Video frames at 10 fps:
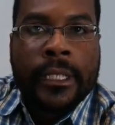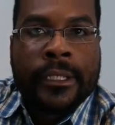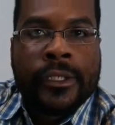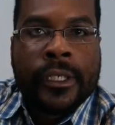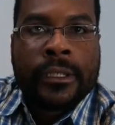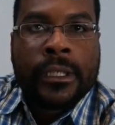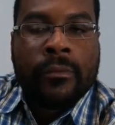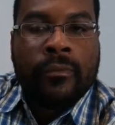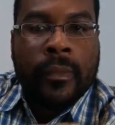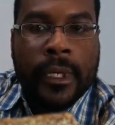And it's just
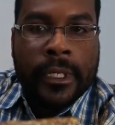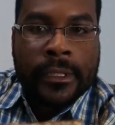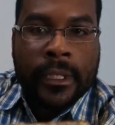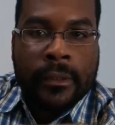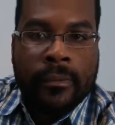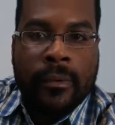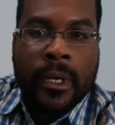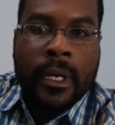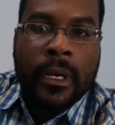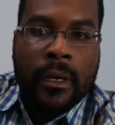a, it's a
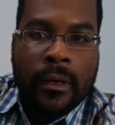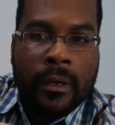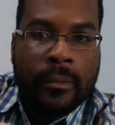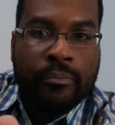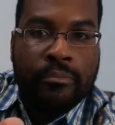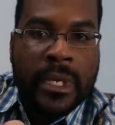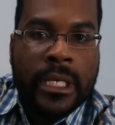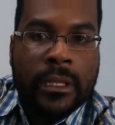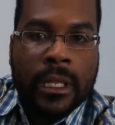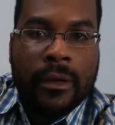
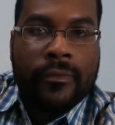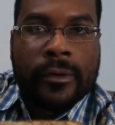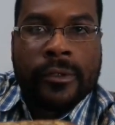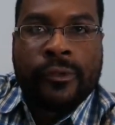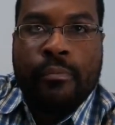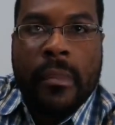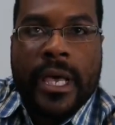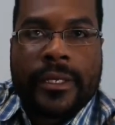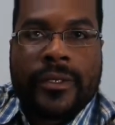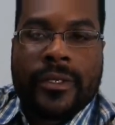meat lover's
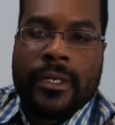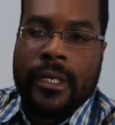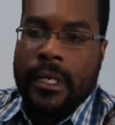mess.